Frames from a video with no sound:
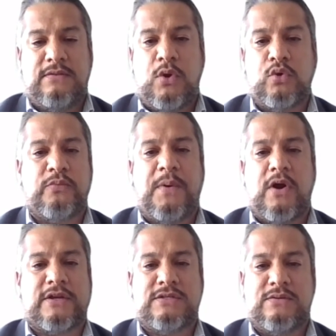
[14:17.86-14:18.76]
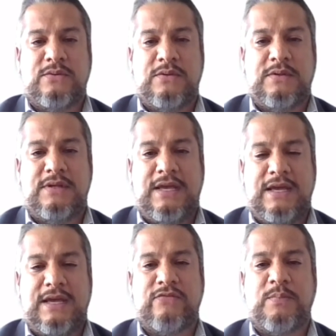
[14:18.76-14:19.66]
both parts,
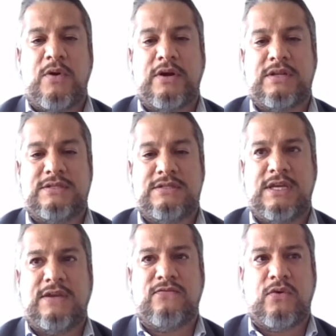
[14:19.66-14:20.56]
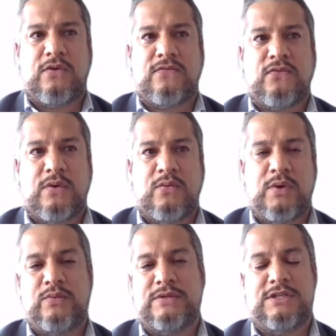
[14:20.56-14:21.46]
every part is seeking for a
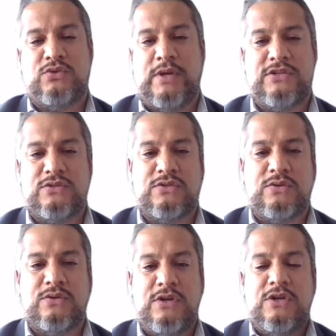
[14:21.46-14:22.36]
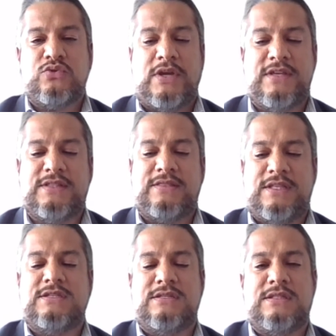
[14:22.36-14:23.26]
win-win situation. So I think that
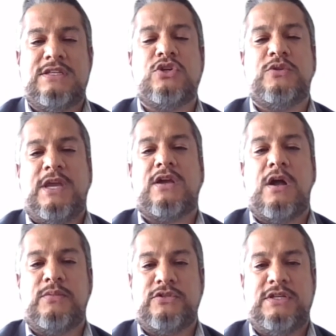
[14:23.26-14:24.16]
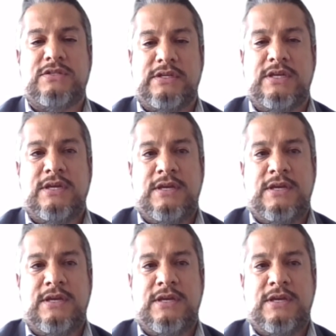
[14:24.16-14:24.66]
this could be accomplished easily.